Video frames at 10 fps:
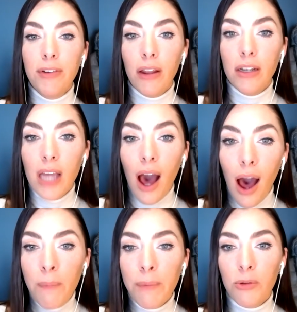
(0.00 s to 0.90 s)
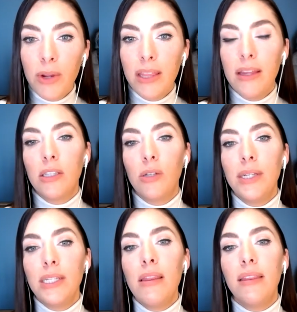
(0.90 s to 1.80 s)
The top three things, the
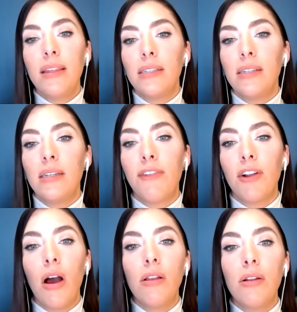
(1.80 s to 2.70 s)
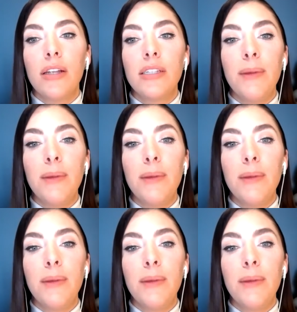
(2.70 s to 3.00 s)
reason that this is a different color is